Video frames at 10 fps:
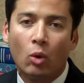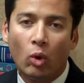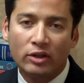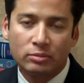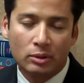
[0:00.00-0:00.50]

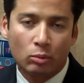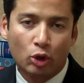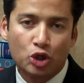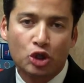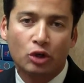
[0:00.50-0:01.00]
wants to put
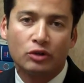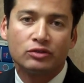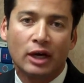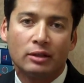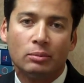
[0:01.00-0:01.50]
more sugar
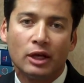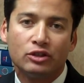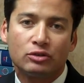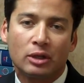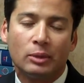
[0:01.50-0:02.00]
inside the
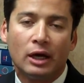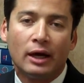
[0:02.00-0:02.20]
bloodstream